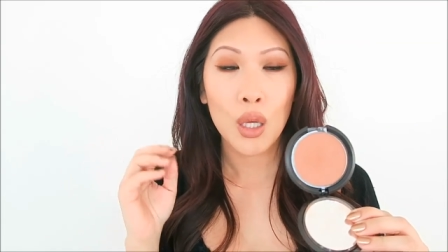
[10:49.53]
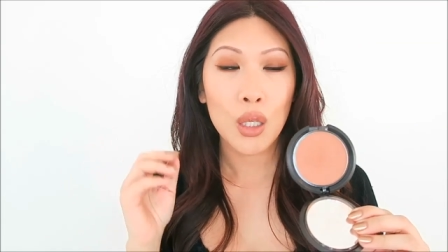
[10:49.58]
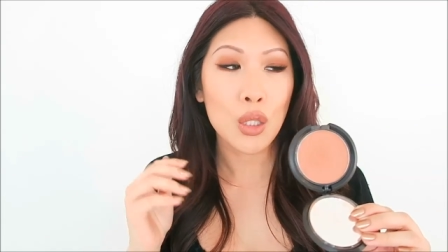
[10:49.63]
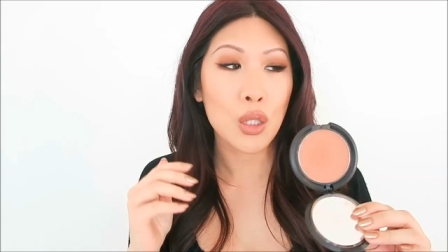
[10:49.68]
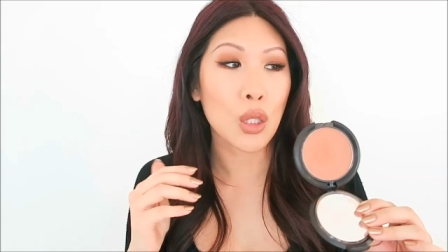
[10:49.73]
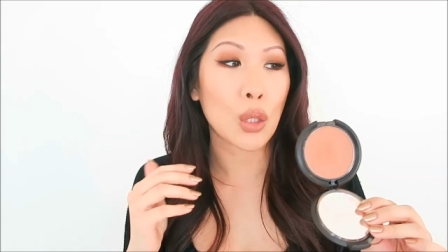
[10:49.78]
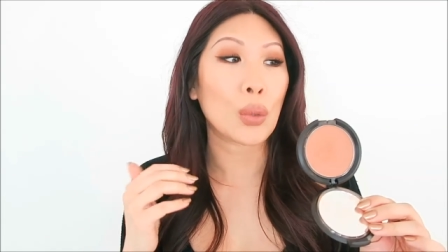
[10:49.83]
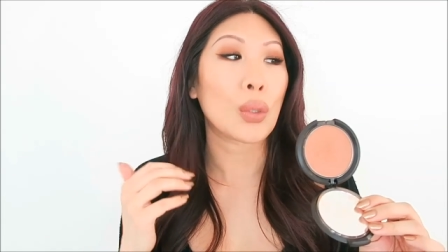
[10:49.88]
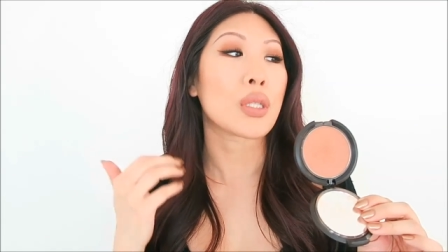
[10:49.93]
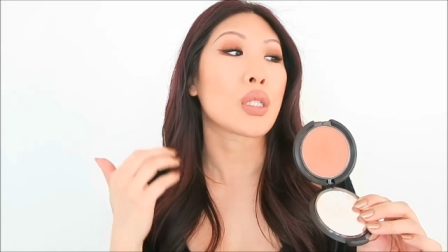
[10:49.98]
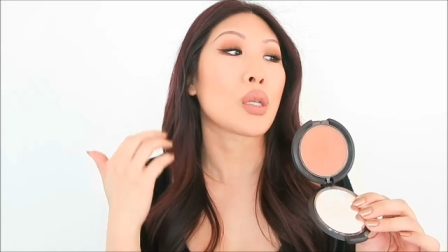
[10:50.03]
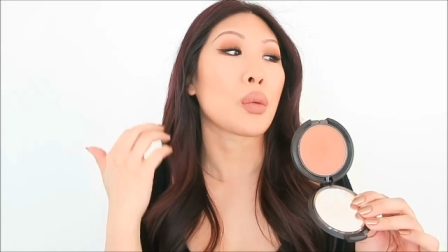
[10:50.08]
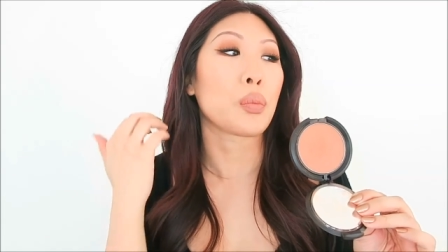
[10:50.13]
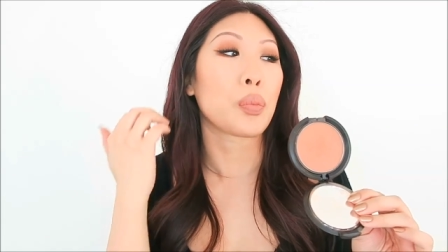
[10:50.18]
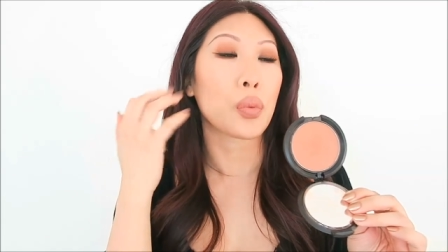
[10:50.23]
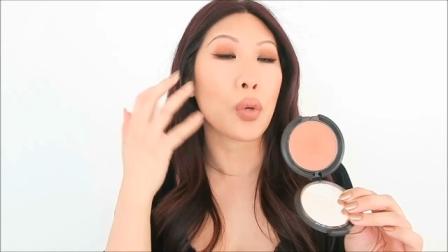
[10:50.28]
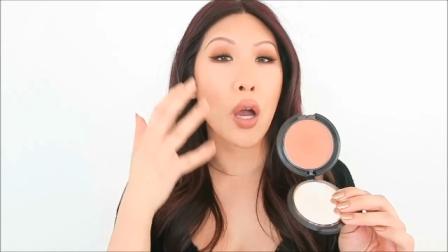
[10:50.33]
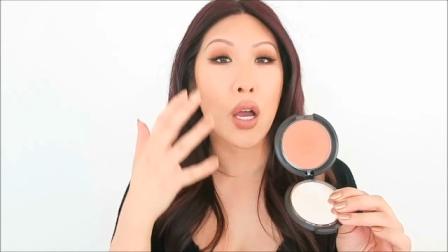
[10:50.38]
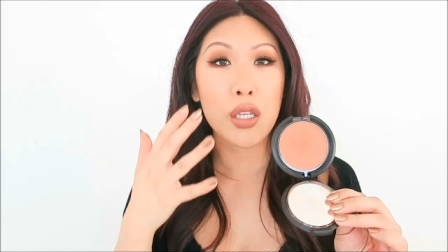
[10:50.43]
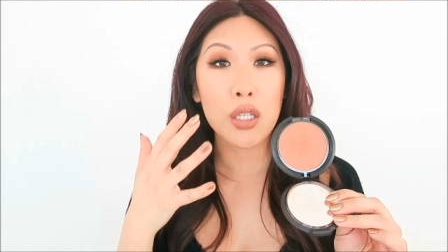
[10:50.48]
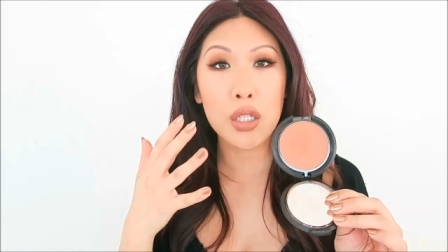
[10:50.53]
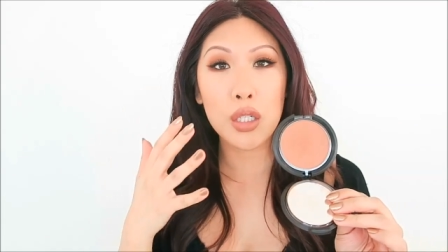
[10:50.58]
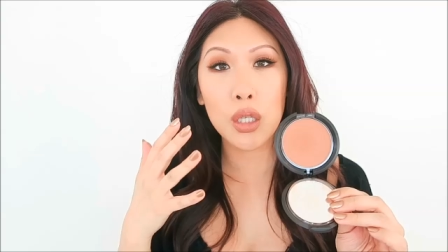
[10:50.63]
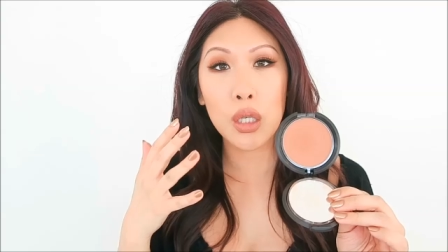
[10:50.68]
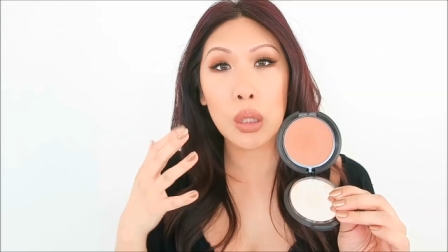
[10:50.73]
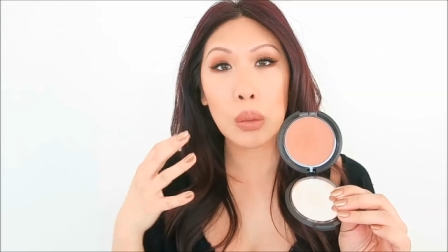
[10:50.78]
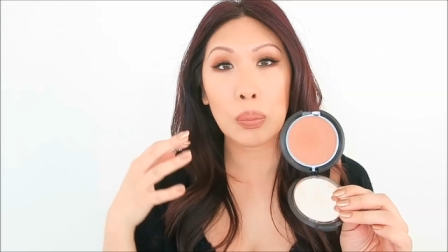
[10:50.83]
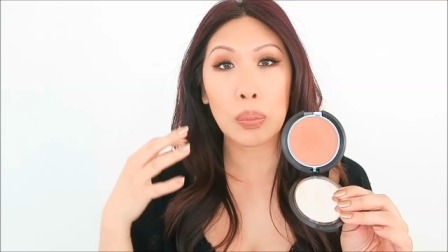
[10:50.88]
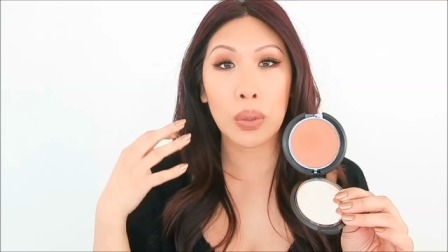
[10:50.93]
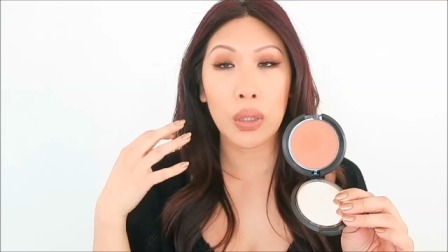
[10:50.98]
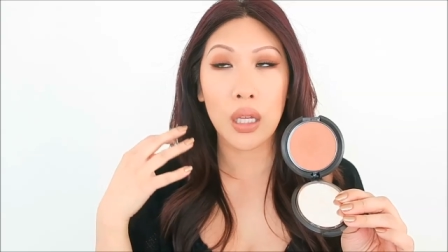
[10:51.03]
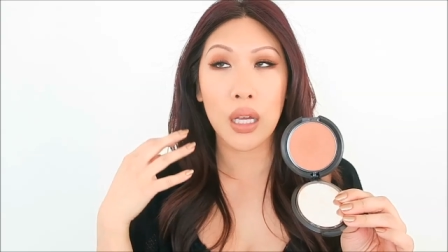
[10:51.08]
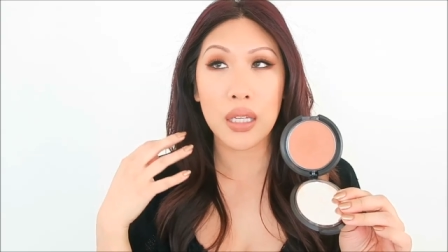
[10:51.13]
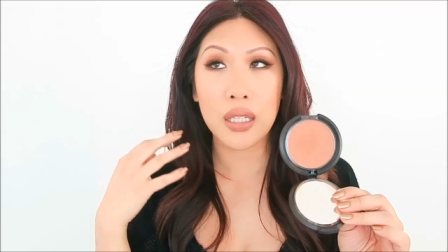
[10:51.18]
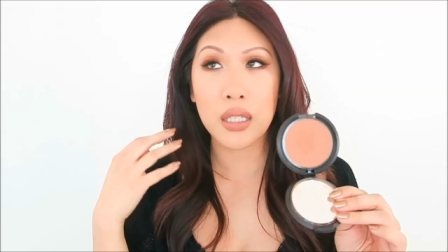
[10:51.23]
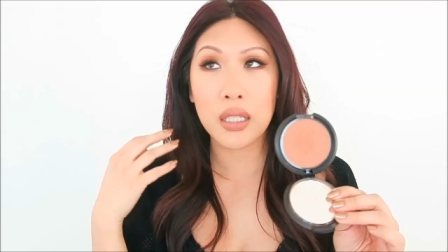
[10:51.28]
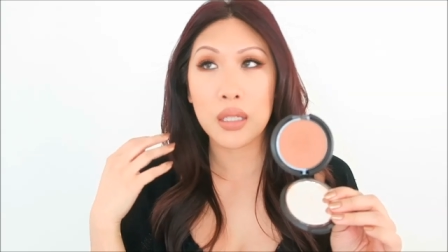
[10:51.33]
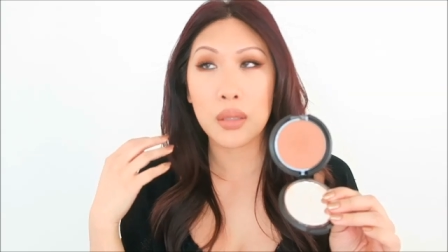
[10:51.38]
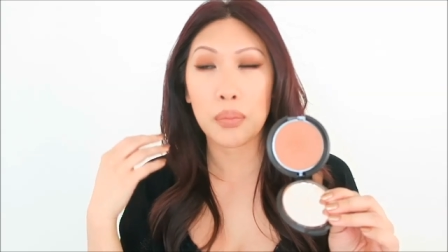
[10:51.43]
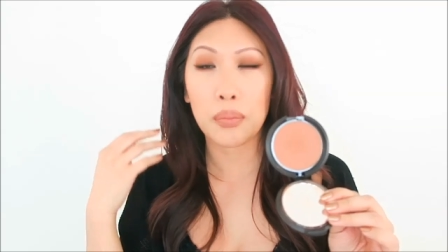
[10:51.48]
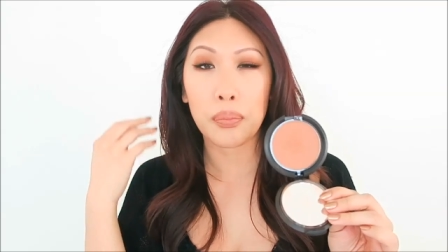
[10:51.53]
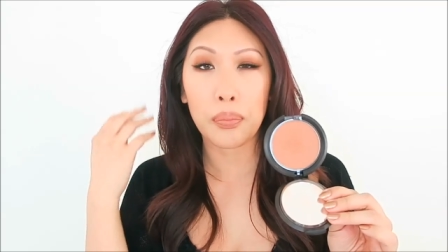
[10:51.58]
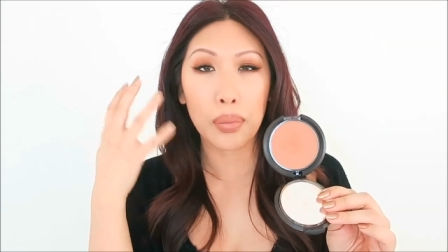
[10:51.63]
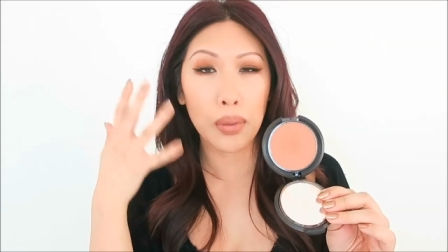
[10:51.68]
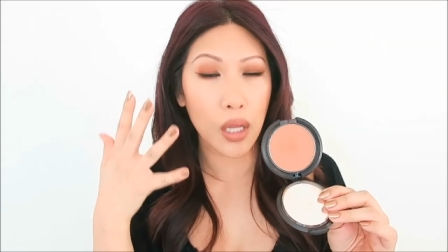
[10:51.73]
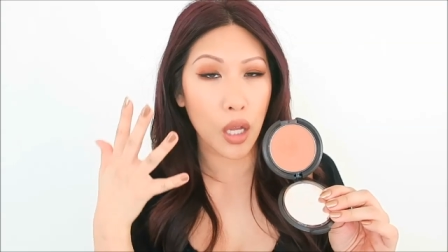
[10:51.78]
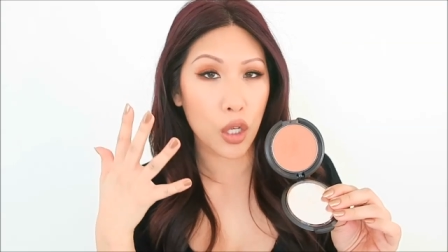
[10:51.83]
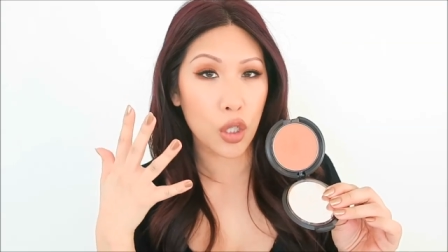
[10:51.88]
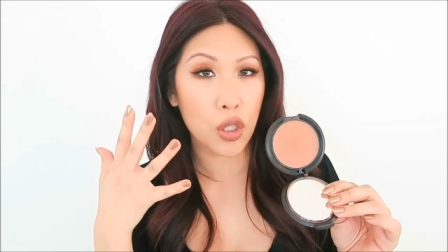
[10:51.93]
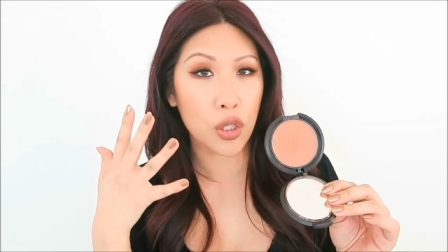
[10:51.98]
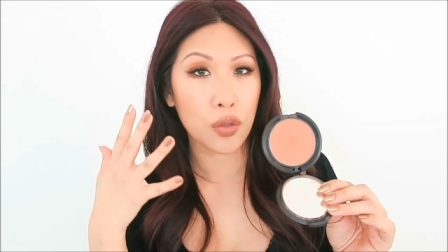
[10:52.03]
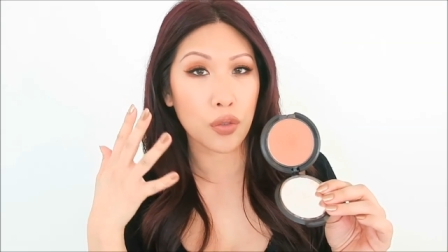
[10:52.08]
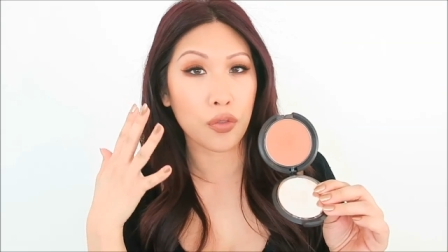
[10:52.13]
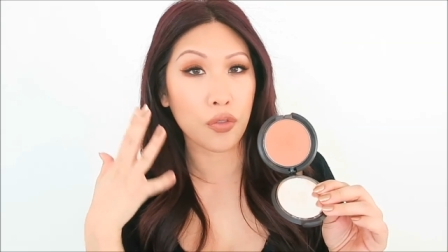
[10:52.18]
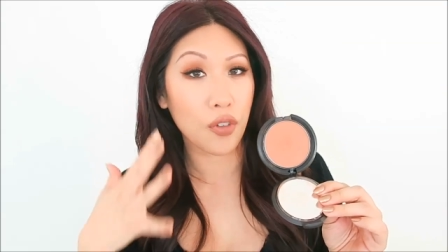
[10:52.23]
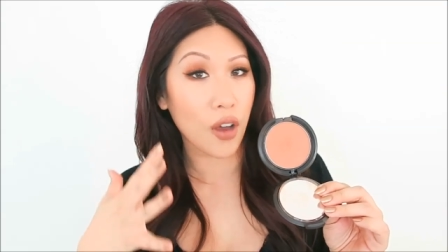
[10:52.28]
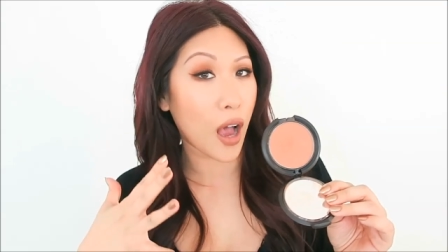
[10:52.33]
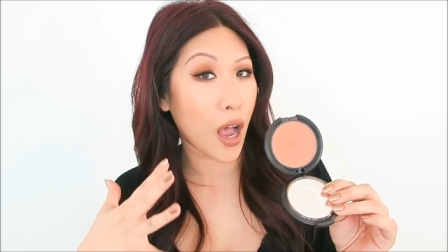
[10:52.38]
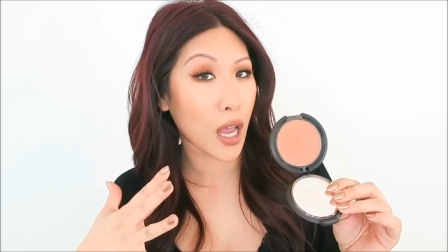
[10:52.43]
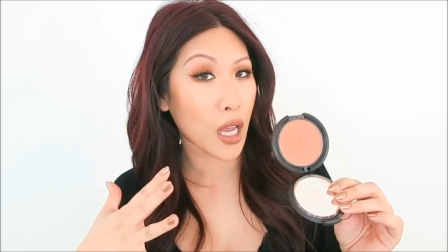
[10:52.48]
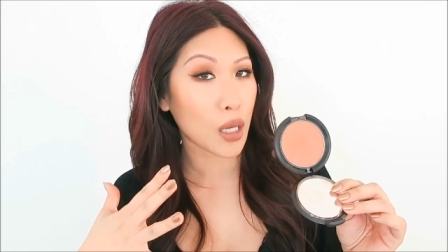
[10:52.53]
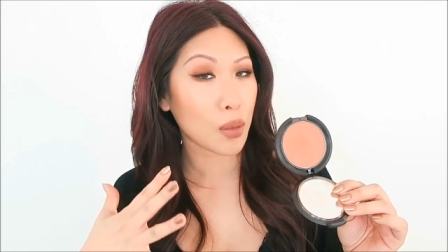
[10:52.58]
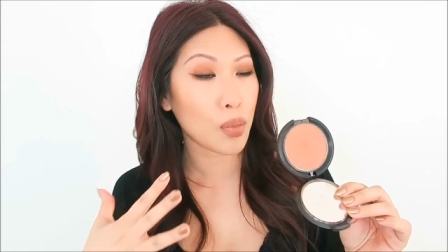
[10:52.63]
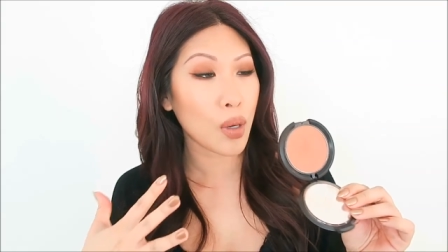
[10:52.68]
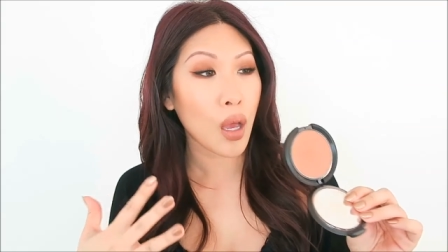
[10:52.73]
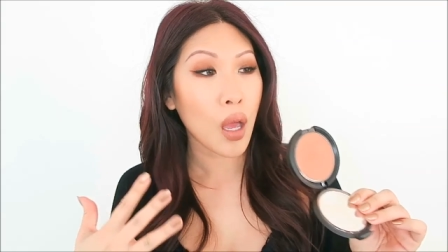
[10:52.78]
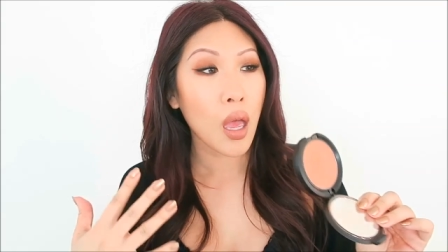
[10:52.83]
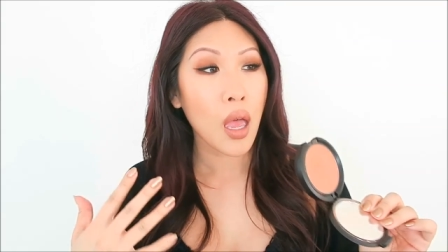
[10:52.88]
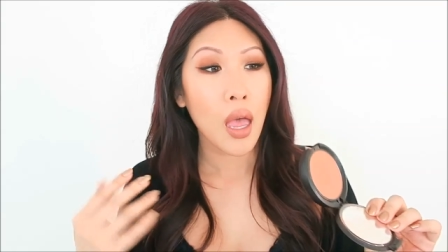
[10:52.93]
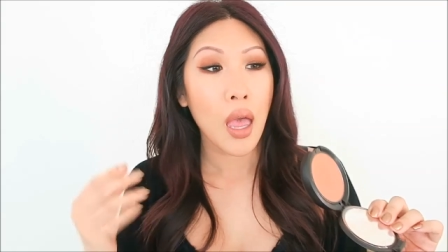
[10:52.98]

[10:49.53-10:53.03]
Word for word: So it's a bronzer plus blush vibe.